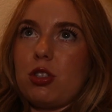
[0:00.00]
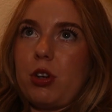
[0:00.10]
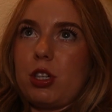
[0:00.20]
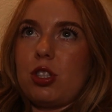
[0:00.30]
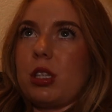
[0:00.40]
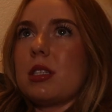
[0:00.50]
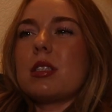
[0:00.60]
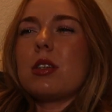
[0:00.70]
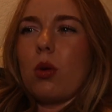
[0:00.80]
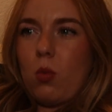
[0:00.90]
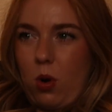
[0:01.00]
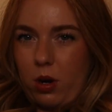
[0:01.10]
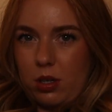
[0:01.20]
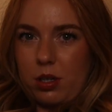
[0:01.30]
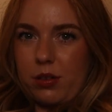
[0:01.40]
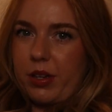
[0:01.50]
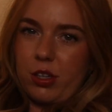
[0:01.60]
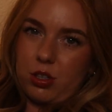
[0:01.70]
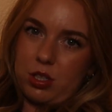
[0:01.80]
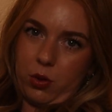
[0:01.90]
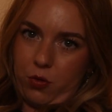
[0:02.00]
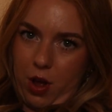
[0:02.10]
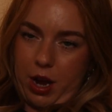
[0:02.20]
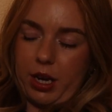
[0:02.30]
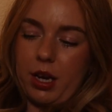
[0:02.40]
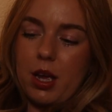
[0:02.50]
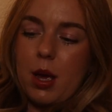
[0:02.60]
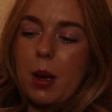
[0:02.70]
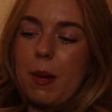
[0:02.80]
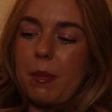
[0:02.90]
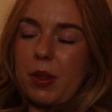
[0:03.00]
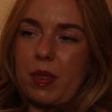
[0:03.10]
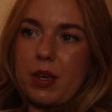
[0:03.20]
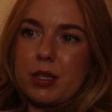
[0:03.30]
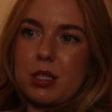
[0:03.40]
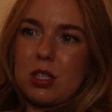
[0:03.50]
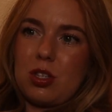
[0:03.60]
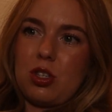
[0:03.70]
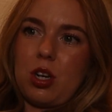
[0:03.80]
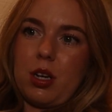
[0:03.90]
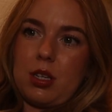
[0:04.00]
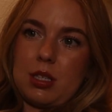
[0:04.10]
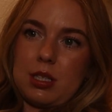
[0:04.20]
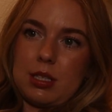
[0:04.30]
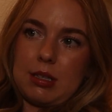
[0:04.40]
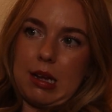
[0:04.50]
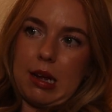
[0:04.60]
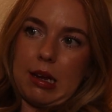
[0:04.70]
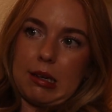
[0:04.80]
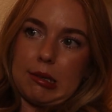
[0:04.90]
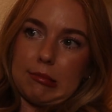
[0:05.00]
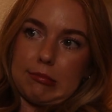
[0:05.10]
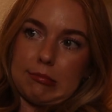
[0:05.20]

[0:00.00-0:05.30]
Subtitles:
the straight stitch still work and they're still fine. But this is just like